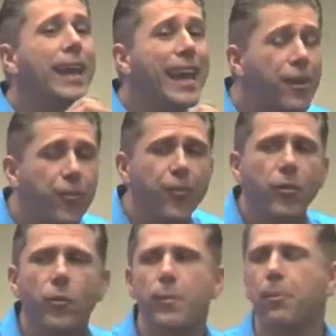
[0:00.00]
if
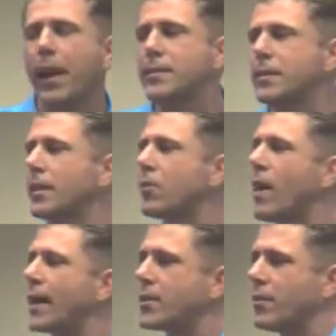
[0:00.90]
we place it in the
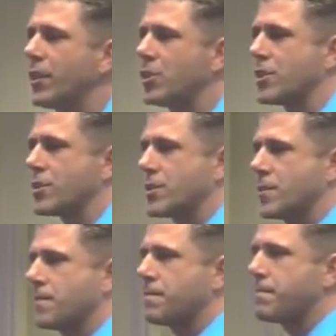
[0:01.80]
right conditions,
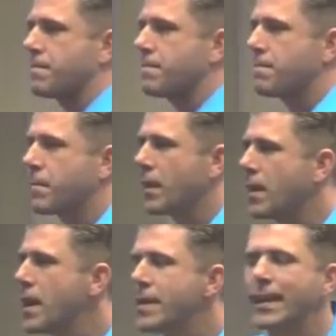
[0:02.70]

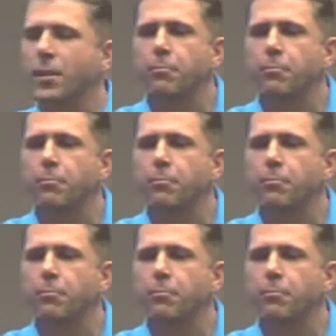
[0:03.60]
that the